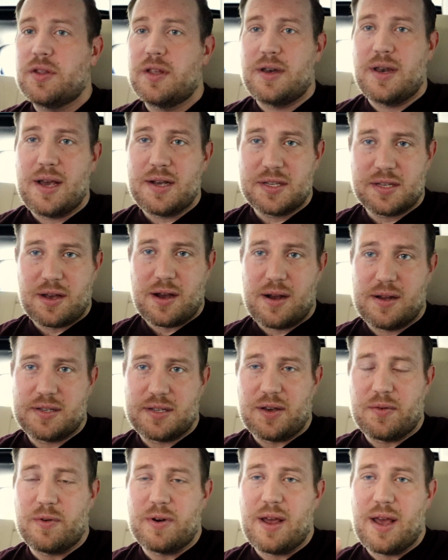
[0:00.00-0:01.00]
the next
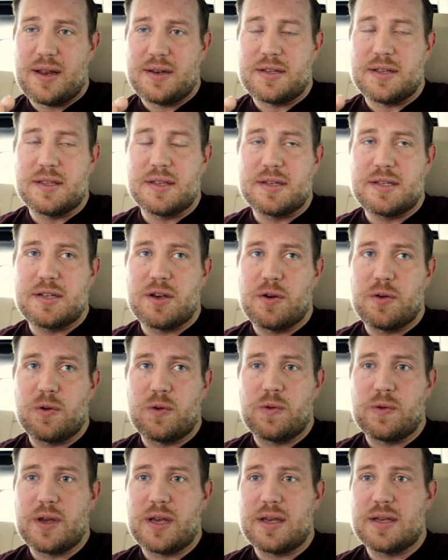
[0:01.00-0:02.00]
cost I want to add to the
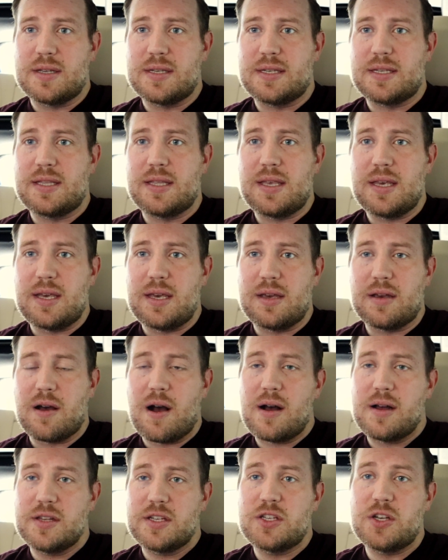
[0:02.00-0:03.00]
total is the
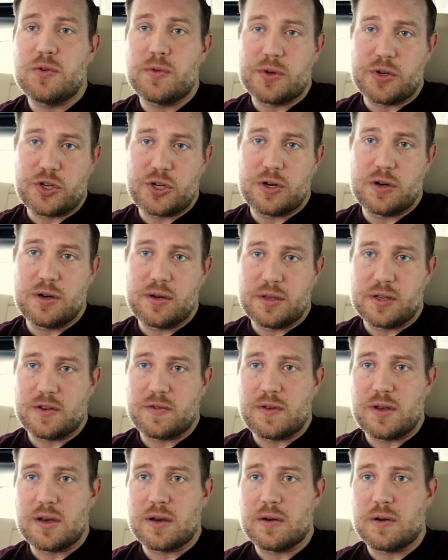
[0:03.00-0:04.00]
cost to insure this
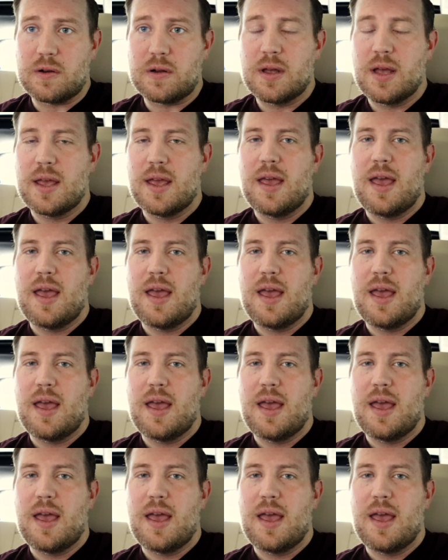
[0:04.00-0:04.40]
vehicle.